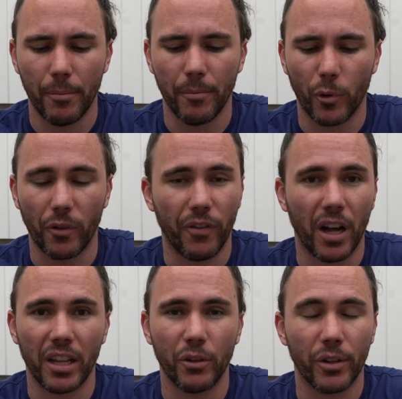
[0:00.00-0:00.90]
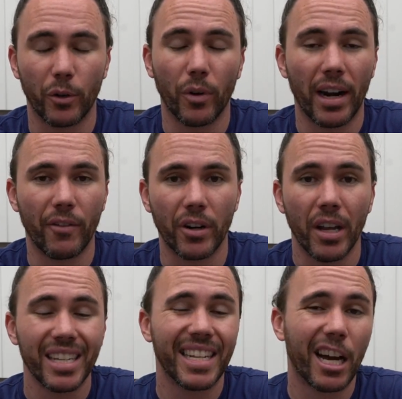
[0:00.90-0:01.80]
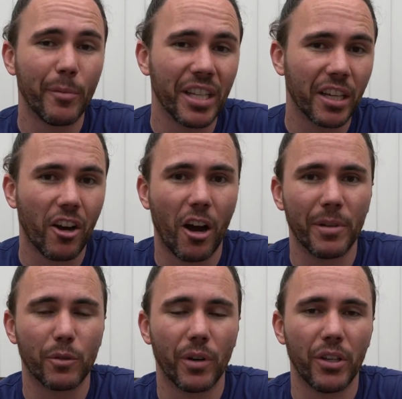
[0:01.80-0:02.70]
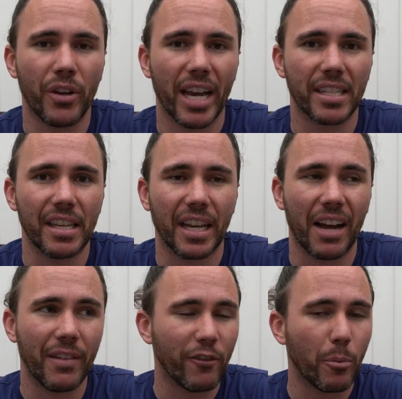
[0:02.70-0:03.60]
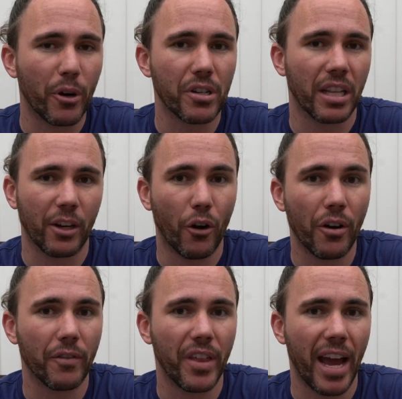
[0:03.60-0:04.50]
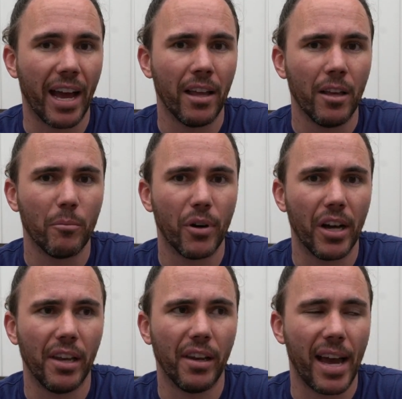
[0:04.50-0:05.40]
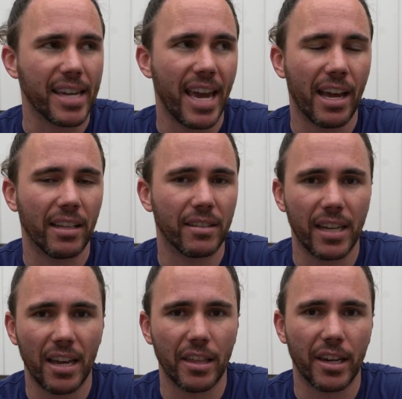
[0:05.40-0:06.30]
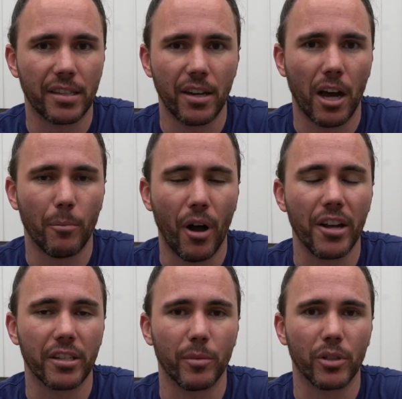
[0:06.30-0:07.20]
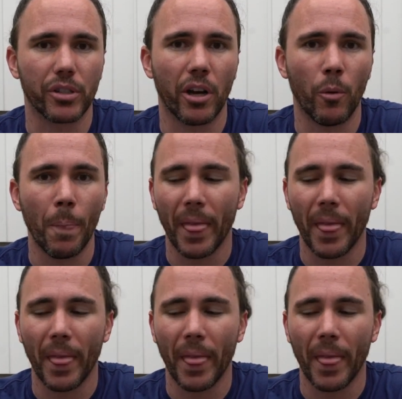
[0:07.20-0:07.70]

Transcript: or fall into it or whatever. Tell me in the comments what you guys think. I've never personally heard of that, but I can't say that it's not possible. So